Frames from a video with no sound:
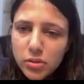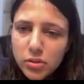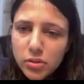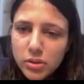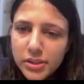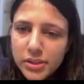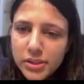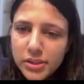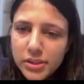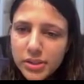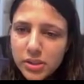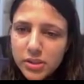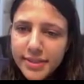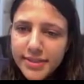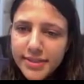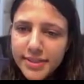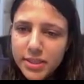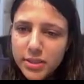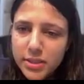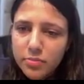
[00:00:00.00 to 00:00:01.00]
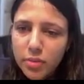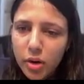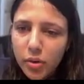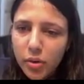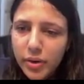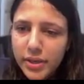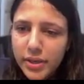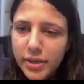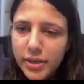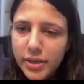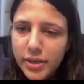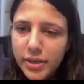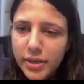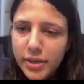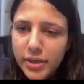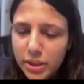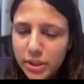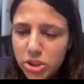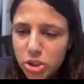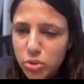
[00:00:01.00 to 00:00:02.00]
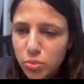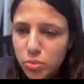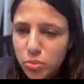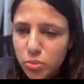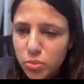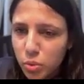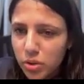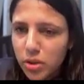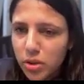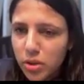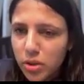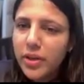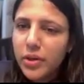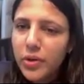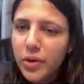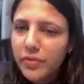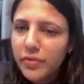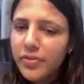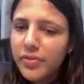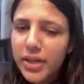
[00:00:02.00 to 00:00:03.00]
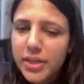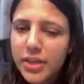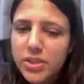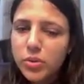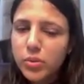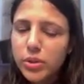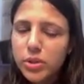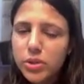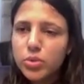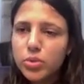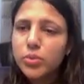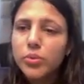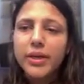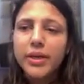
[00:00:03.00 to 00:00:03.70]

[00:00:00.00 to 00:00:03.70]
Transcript: this decision boundary is like much smoother when you have K is equals to